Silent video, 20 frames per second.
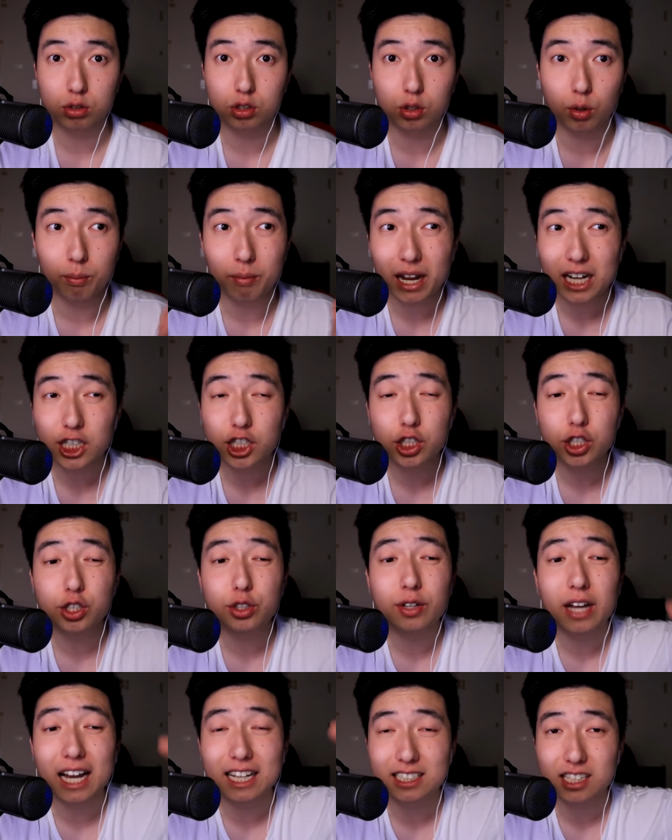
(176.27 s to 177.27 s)
So make sure
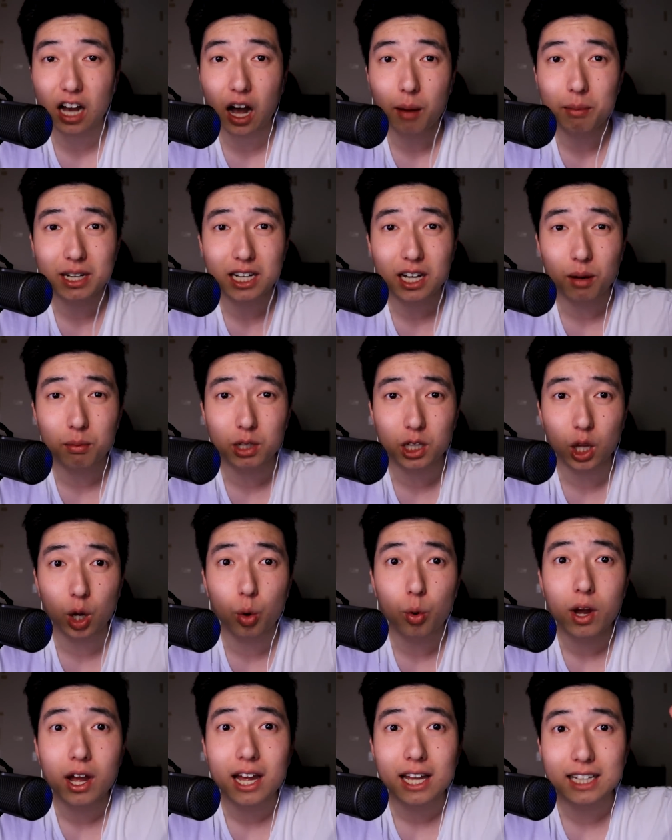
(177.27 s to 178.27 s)
you guys comment down
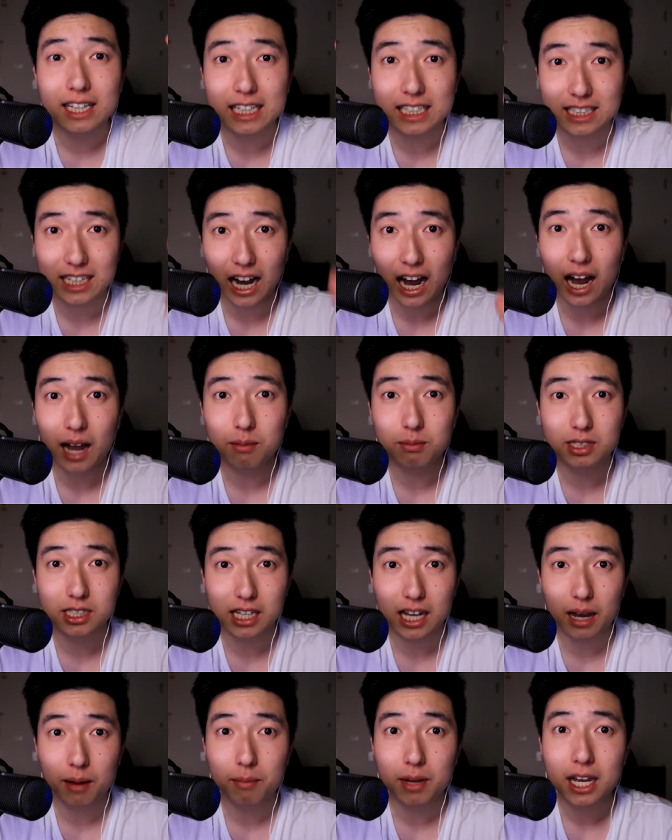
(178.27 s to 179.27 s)
below the
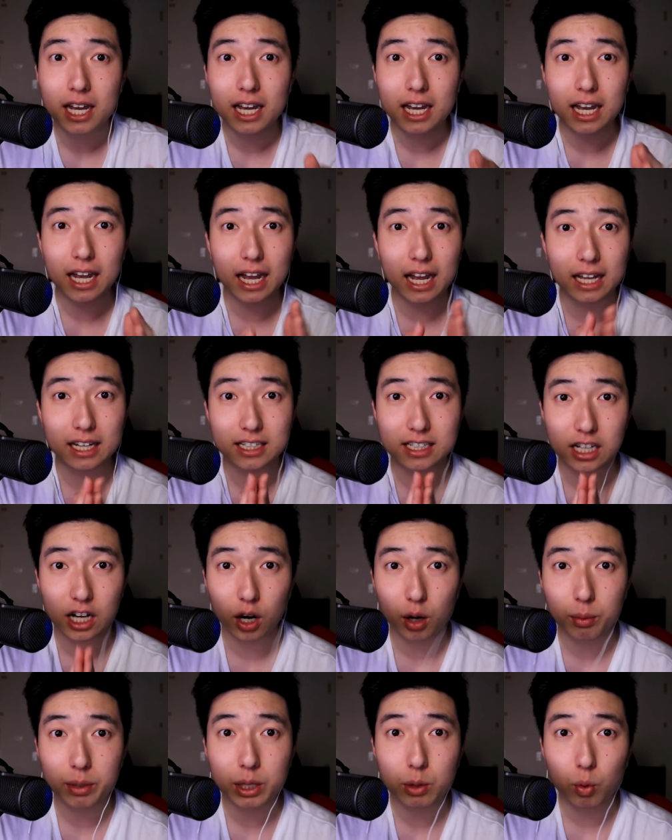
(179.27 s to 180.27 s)
timestamp and tell me